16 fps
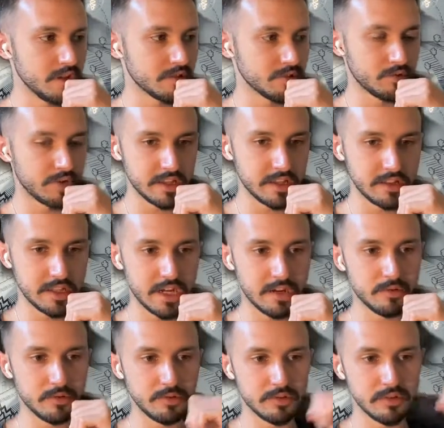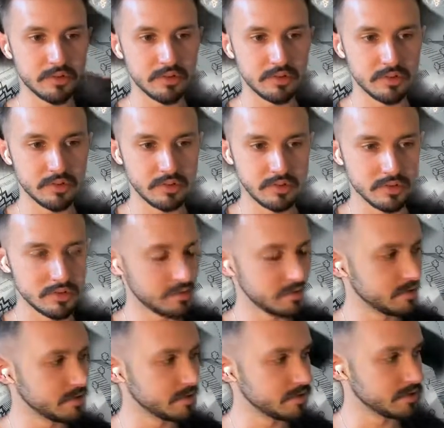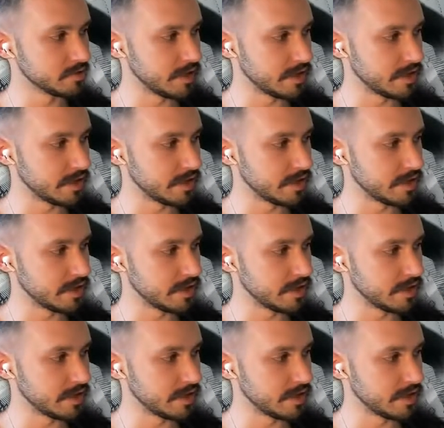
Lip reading: So right now, the